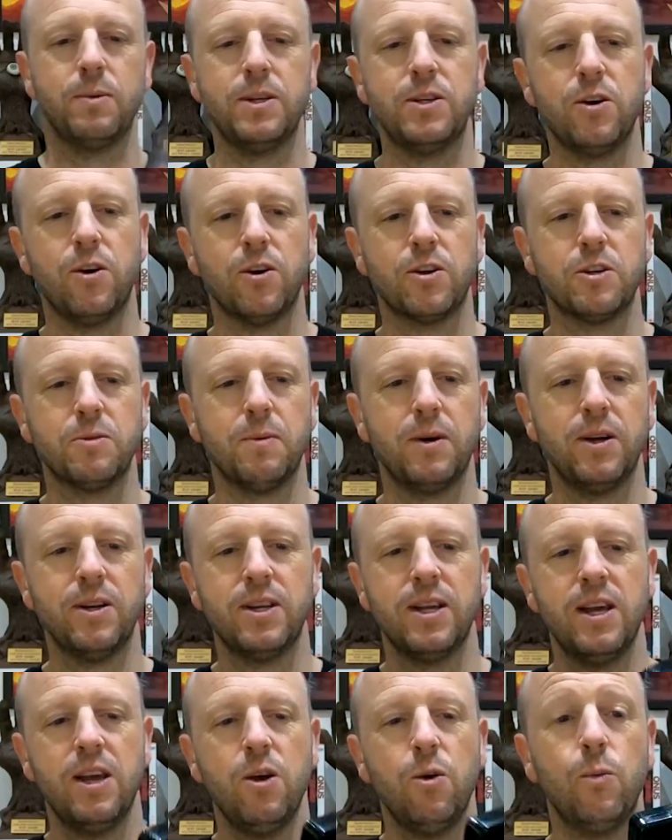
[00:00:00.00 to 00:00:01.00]
we talked about,
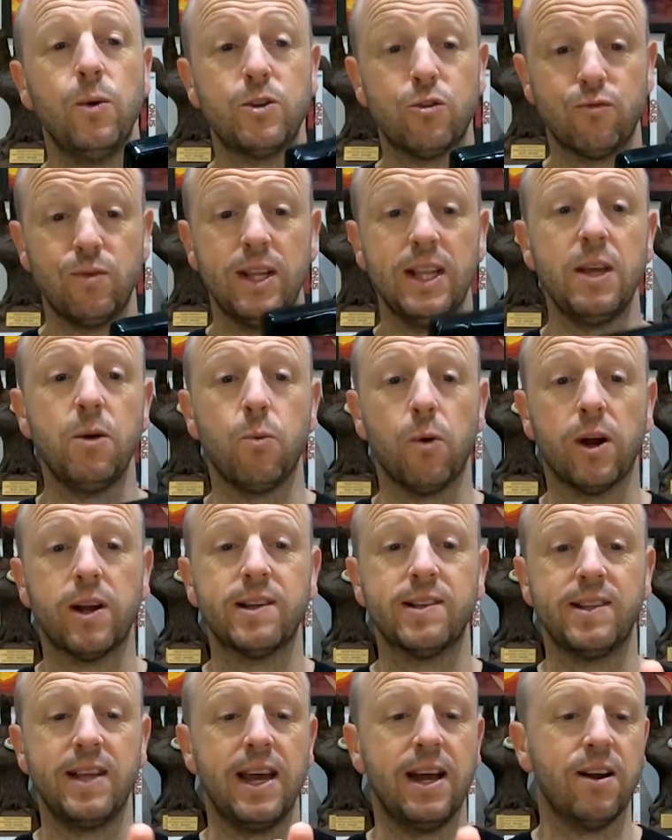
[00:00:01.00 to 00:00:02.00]
which really
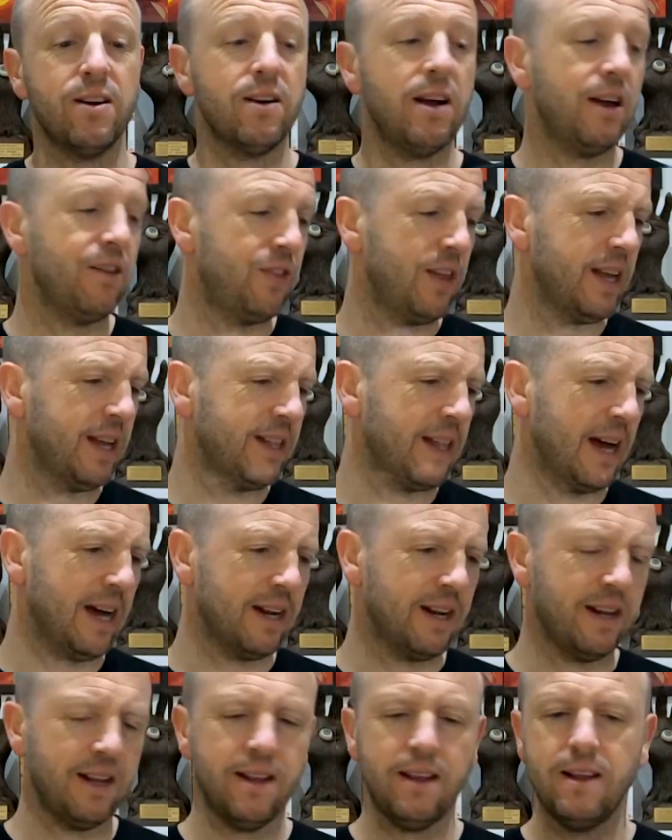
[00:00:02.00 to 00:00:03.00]
works there. I think
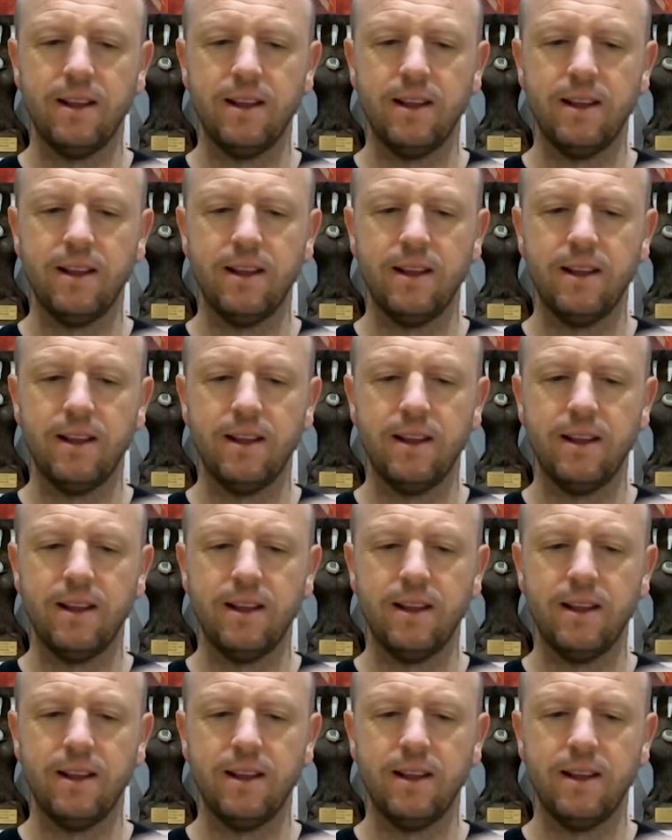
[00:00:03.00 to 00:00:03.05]
that